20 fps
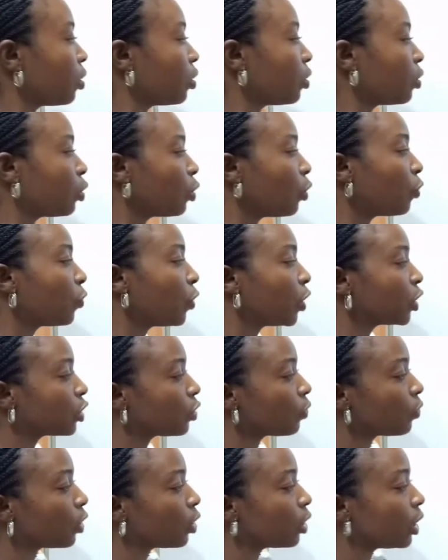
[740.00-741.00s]
So first
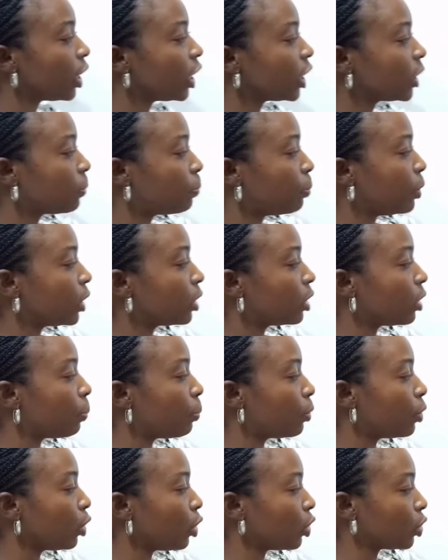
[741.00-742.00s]
of all, let's pick the
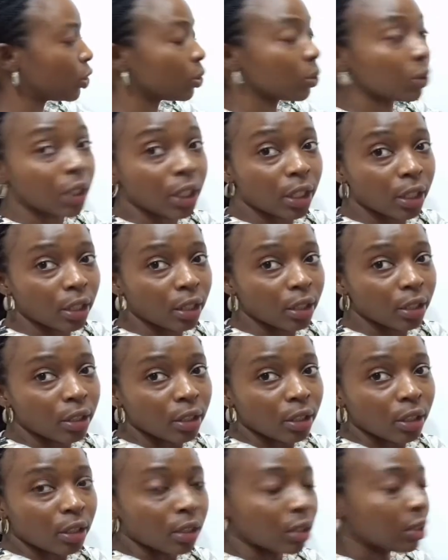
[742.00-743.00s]
plus, okay?
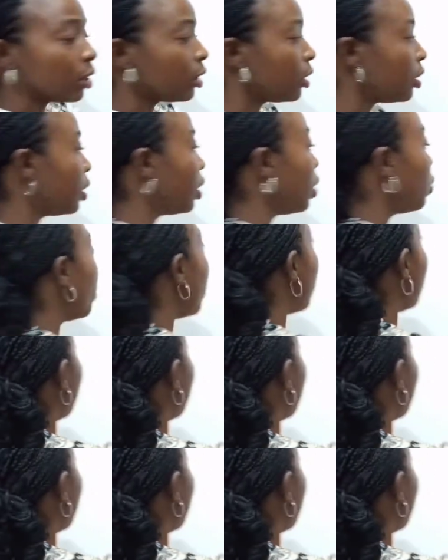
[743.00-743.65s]
Then we are